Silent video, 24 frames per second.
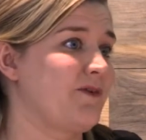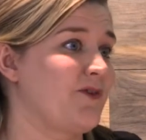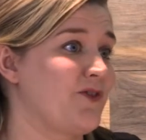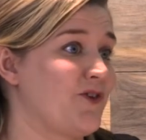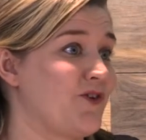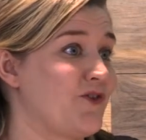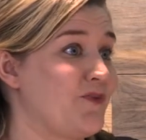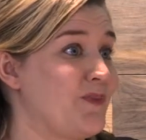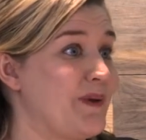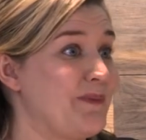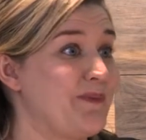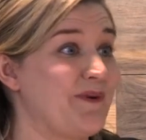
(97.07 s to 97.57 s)
with
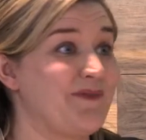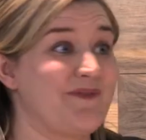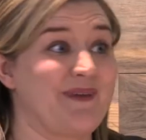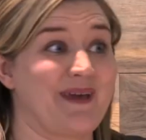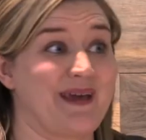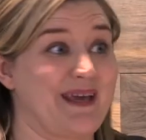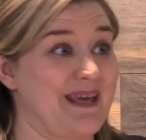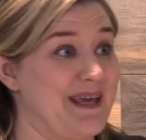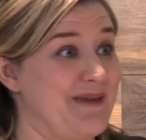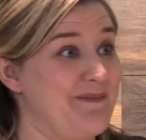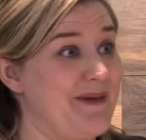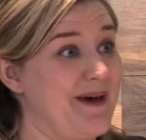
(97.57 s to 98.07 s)
those people via
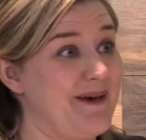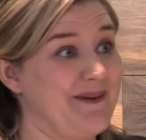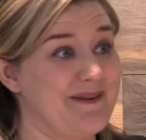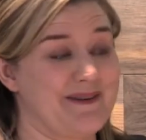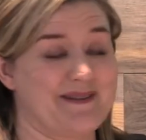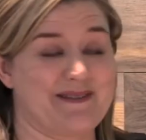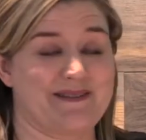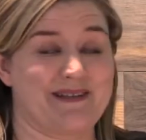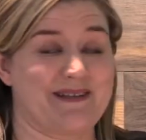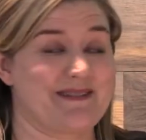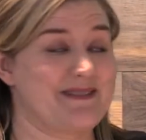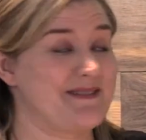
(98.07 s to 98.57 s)
email
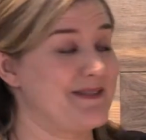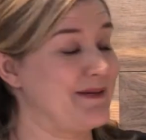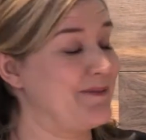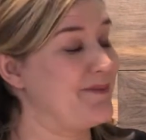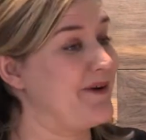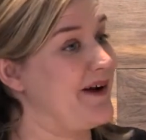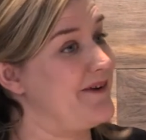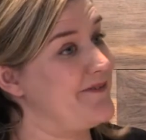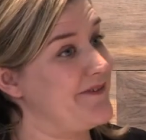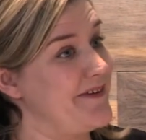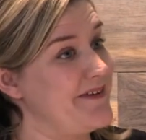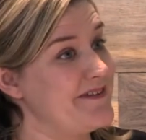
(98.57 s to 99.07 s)
because that's their
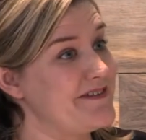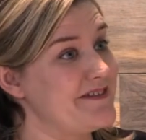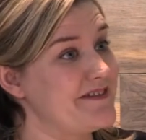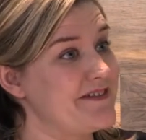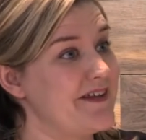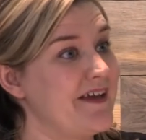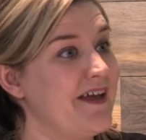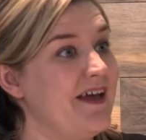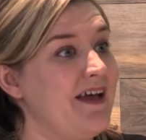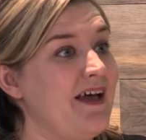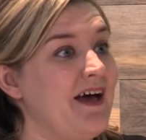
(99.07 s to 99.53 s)
preference.